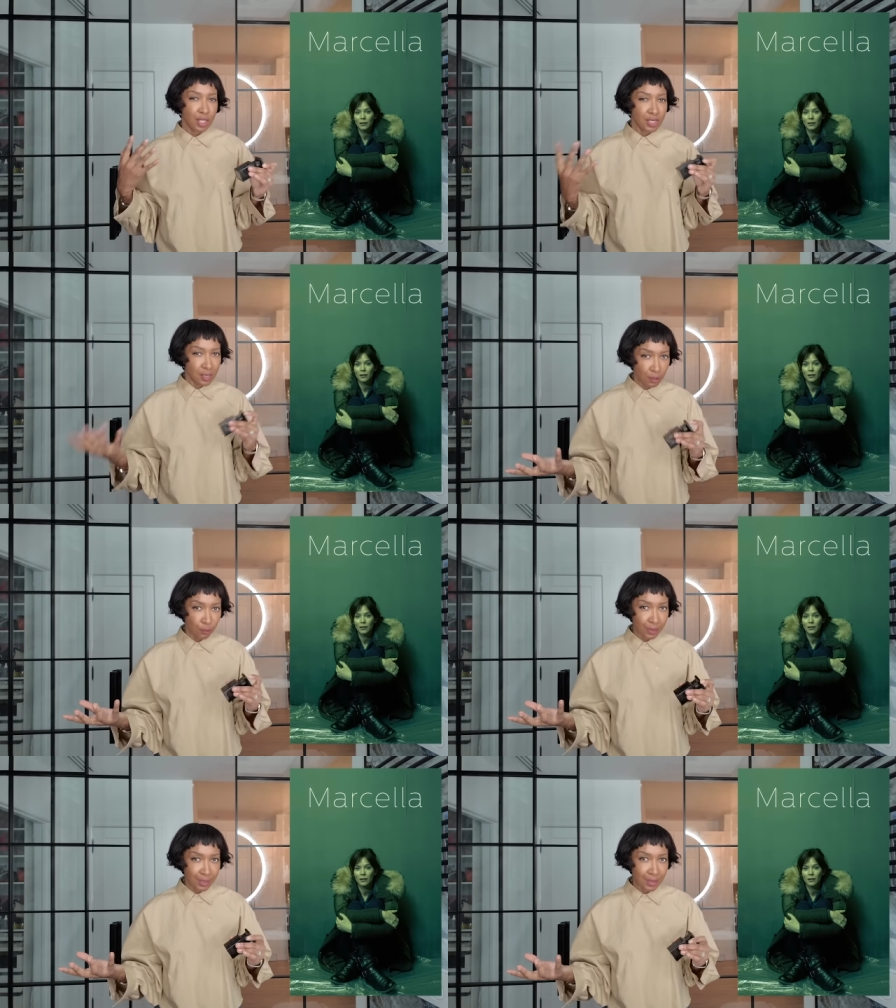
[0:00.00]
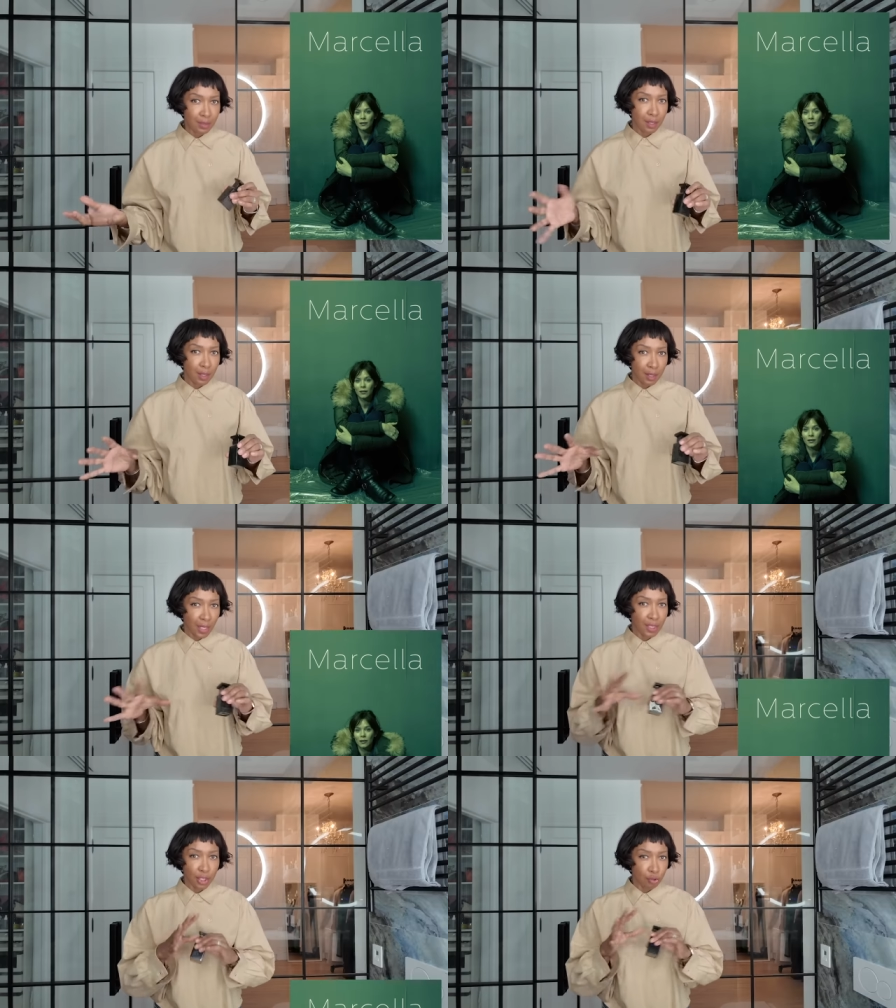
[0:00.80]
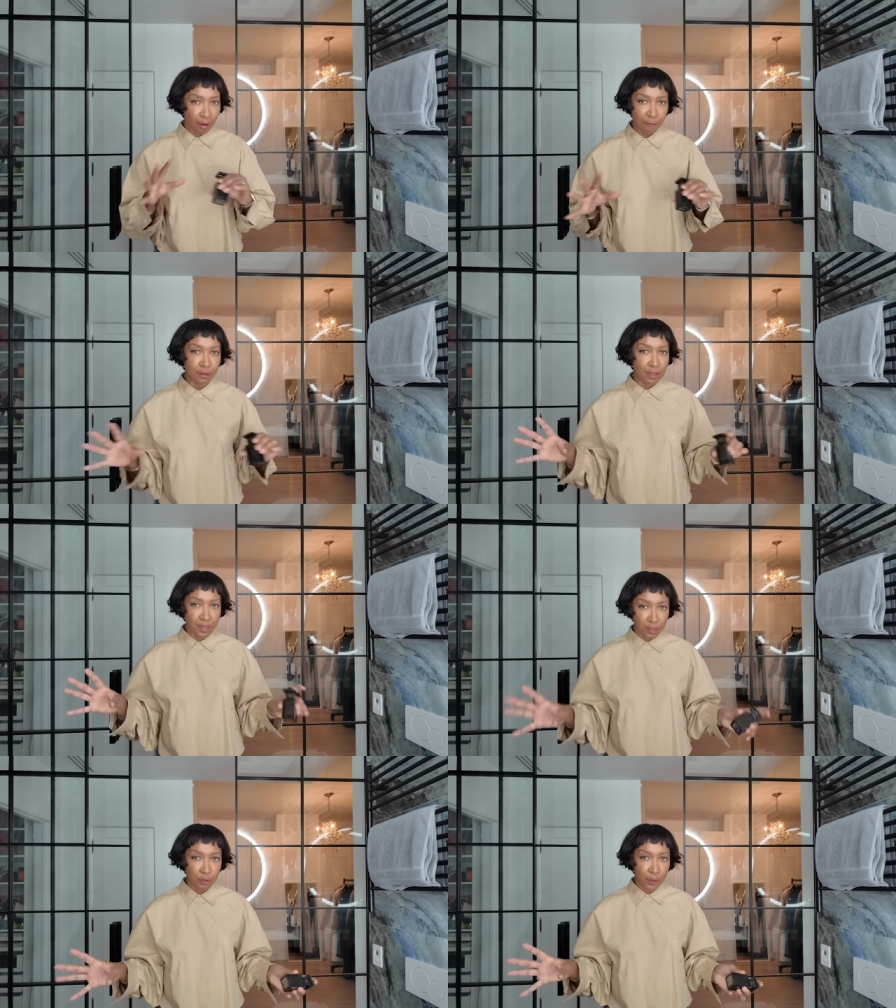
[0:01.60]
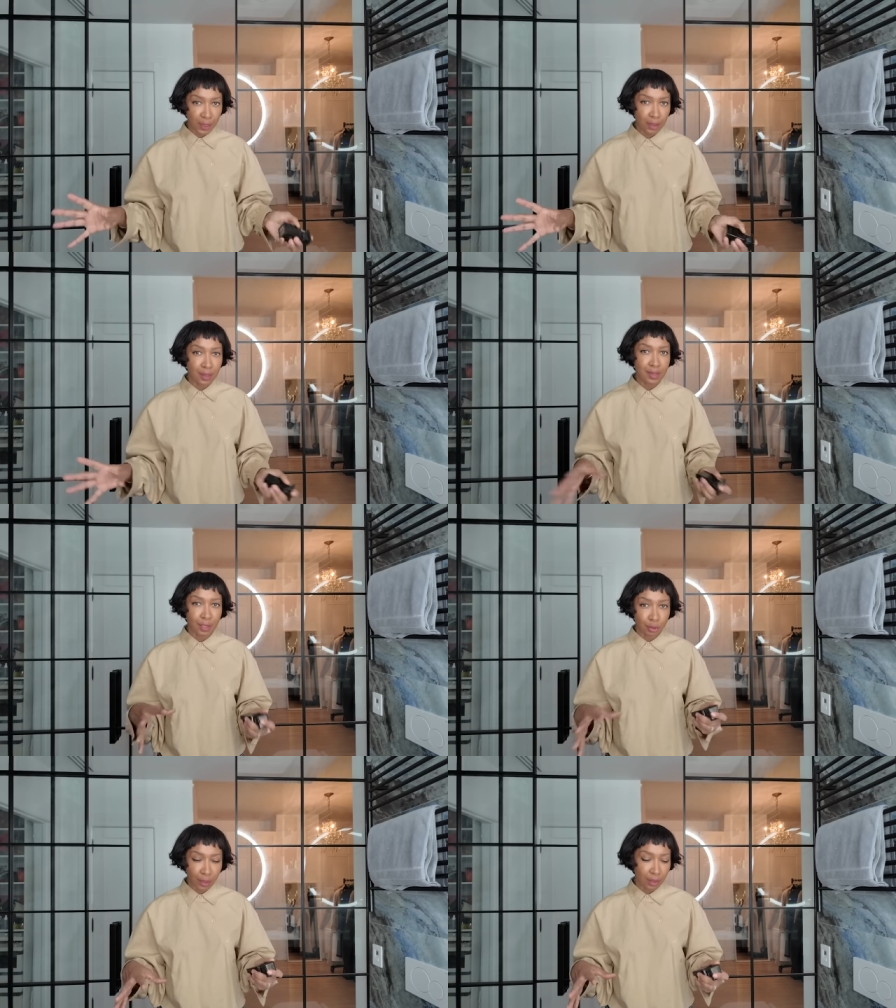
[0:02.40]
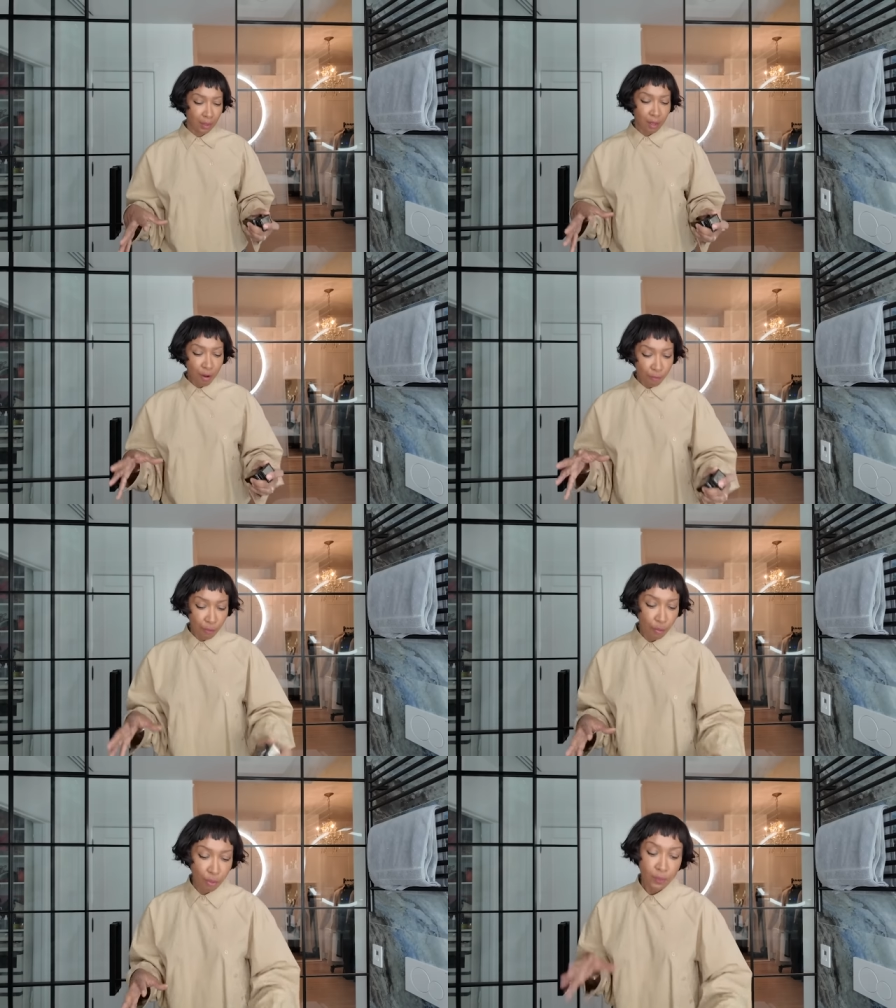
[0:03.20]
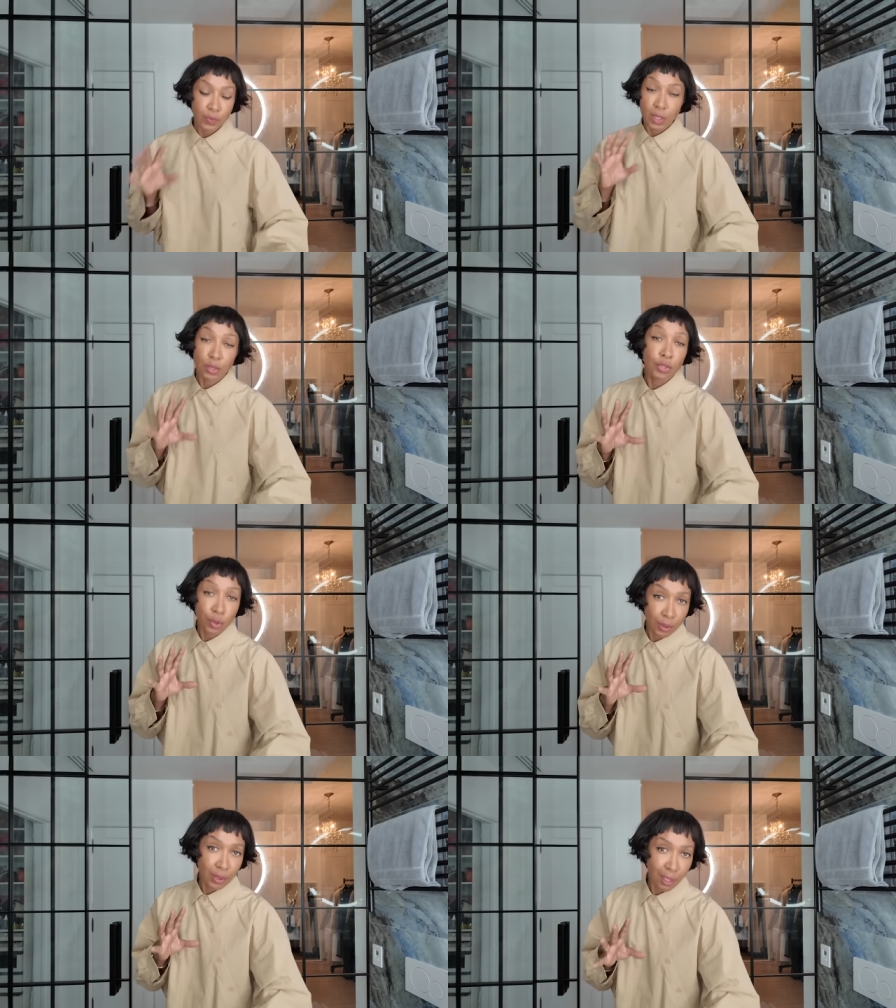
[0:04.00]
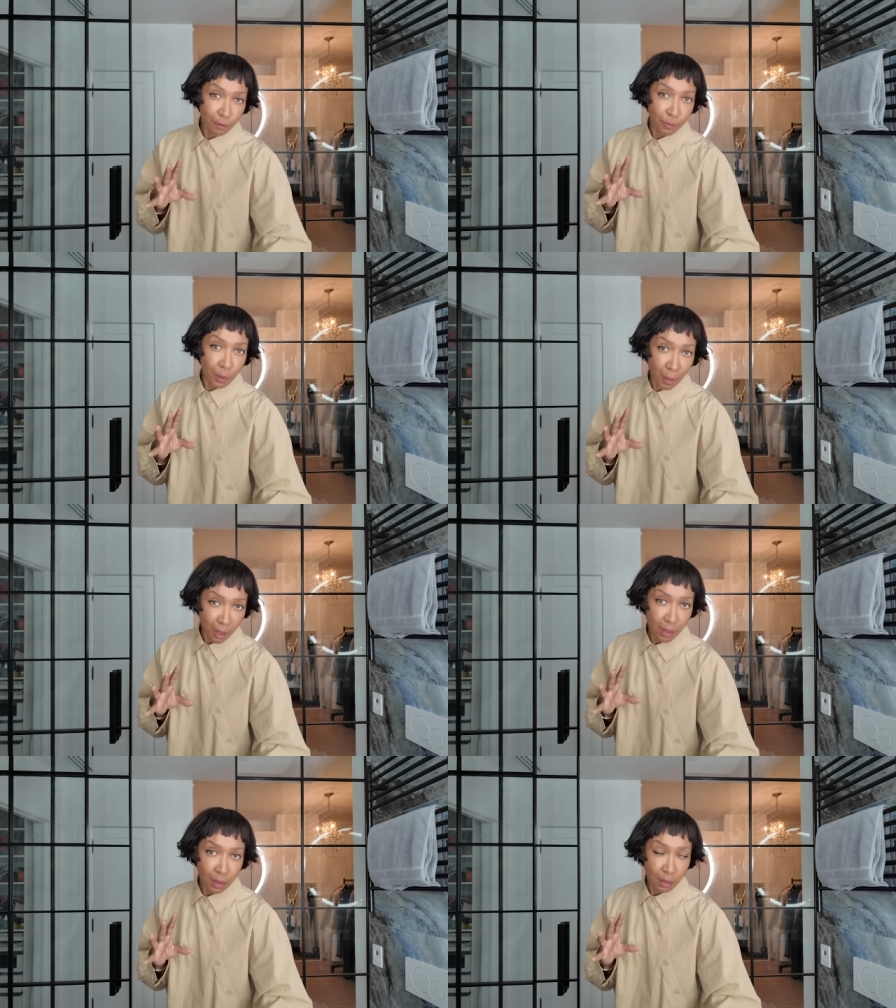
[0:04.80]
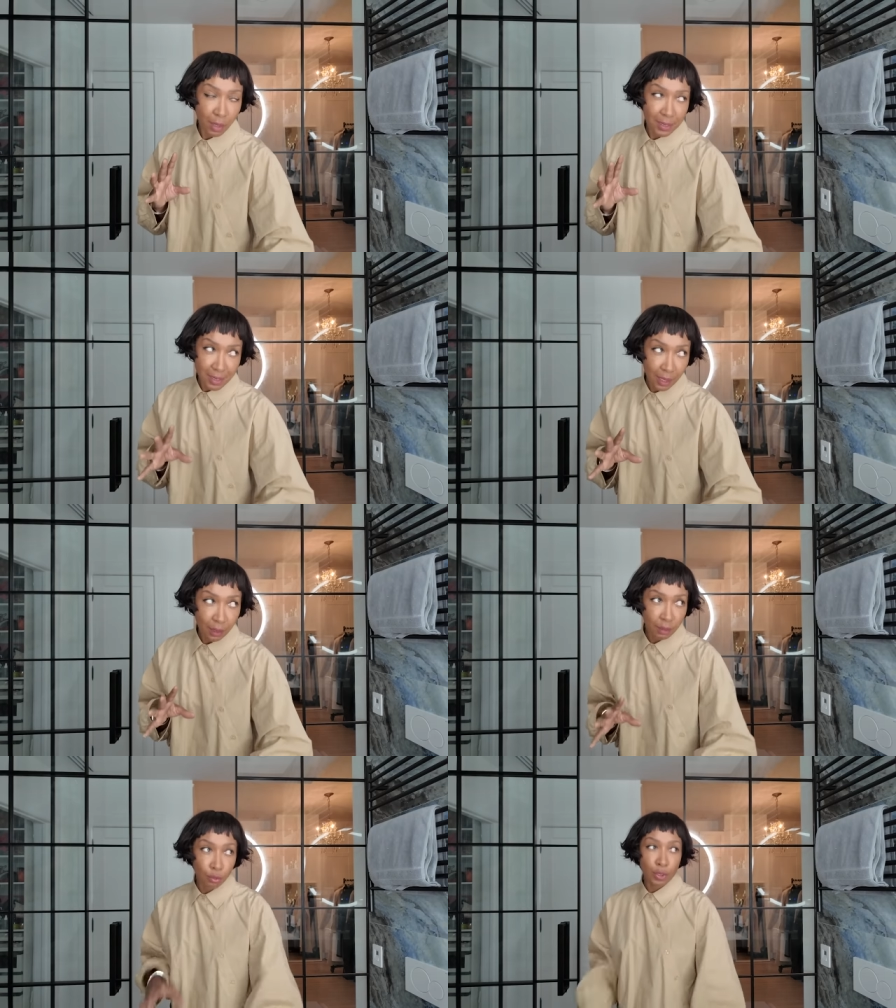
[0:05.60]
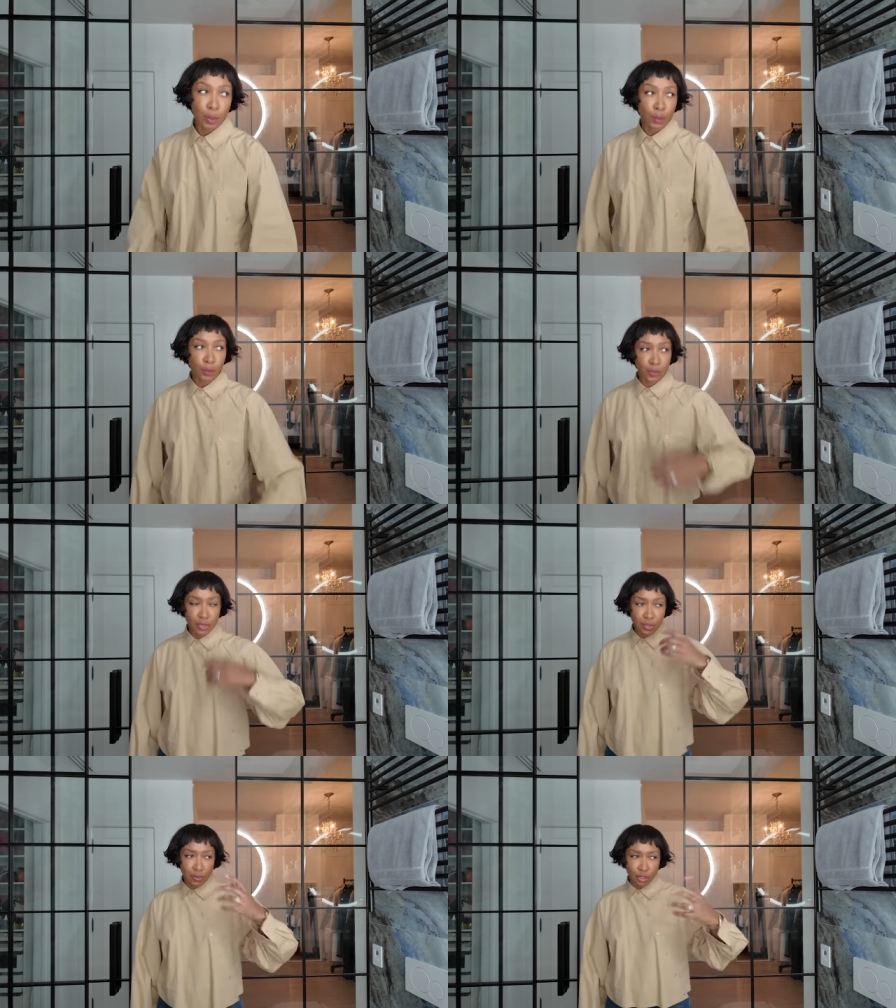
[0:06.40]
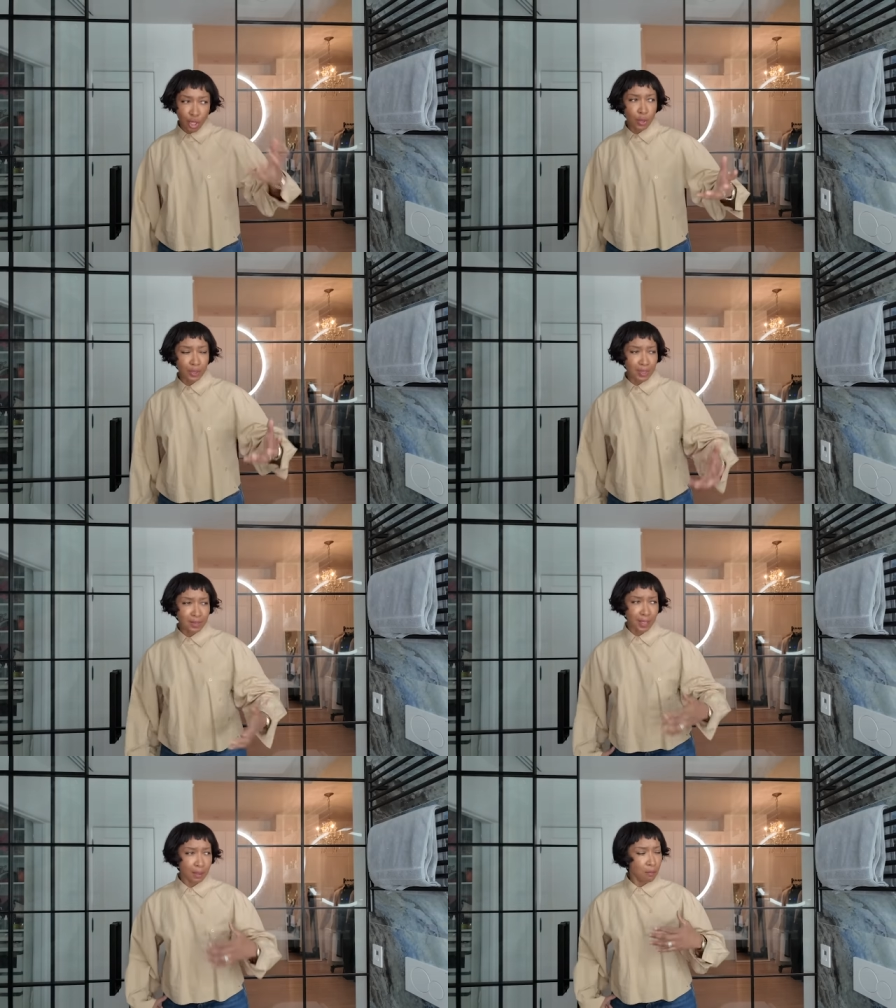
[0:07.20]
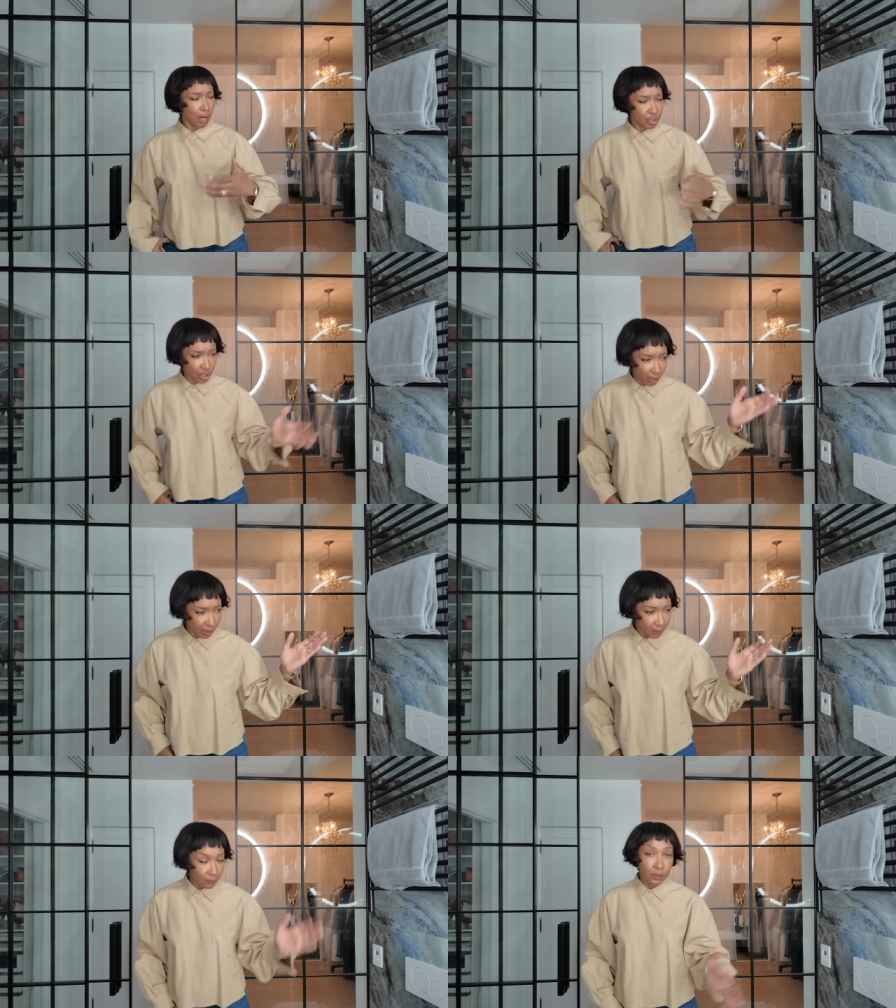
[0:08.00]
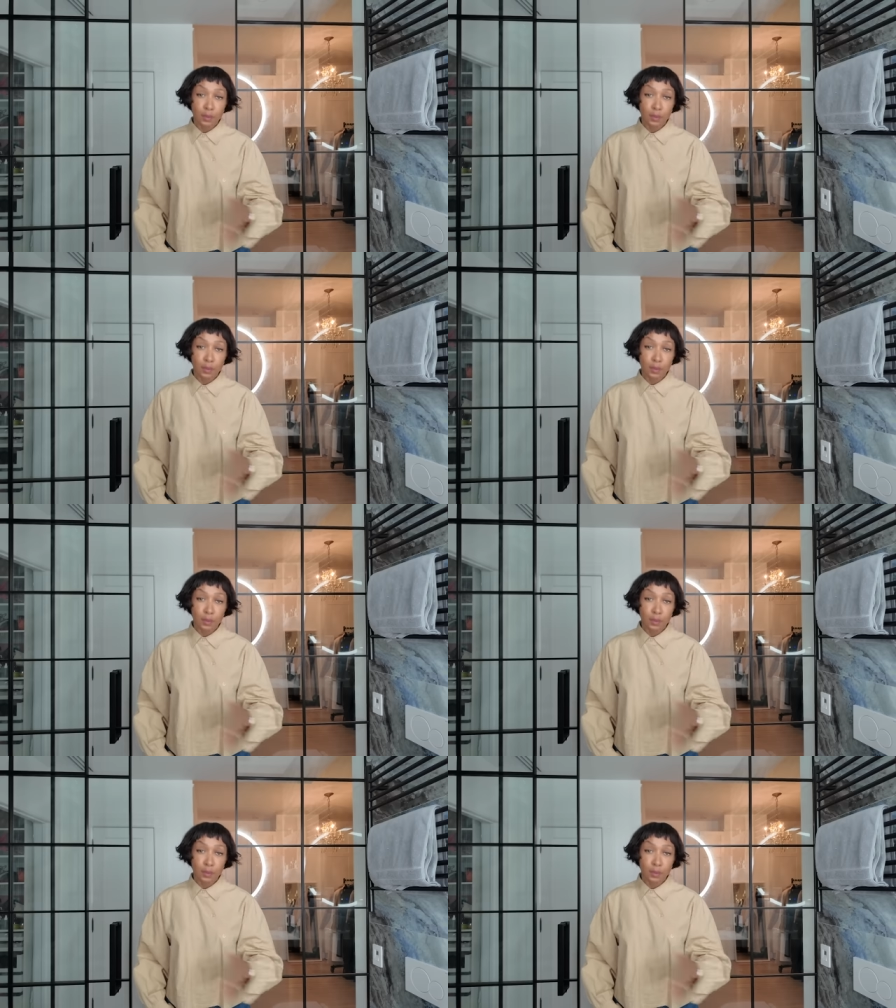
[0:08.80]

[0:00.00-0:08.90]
series, kind of graphic serial killers are looking for, you're going to love Mar Marcella, although on the show they say Margella.